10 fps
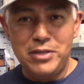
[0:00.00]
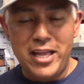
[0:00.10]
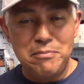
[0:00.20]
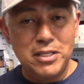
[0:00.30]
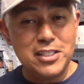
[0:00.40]

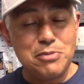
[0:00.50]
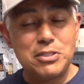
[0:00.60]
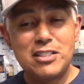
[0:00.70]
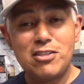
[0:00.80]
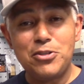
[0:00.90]
And because it
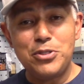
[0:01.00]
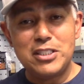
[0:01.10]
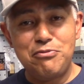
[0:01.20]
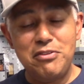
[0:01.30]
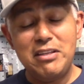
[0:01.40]
was Star
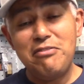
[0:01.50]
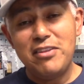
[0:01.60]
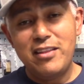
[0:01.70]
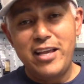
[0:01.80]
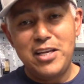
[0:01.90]
Trek's
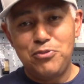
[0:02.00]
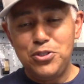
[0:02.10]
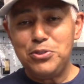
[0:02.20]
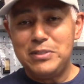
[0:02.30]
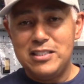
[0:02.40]
55th
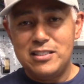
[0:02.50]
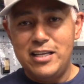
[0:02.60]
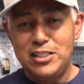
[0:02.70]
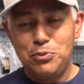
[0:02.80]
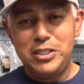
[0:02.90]
anniversary this
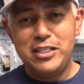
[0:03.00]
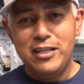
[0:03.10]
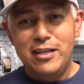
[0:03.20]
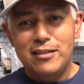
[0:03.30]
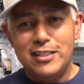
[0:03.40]
last week,
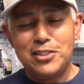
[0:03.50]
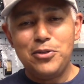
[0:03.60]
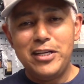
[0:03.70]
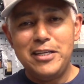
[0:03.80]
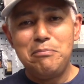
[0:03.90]
let's
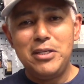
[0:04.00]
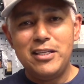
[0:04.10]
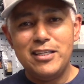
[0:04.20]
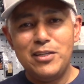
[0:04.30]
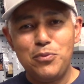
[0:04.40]
go ahead and
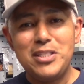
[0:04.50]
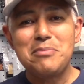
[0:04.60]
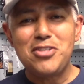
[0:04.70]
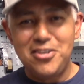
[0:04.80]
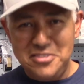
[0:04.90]
begin with
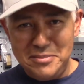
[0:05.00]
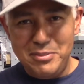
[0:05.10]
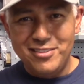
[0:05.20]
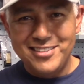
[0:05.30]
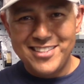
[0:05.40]
some Star Trek
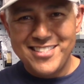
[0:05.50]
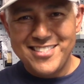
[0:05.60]
builds.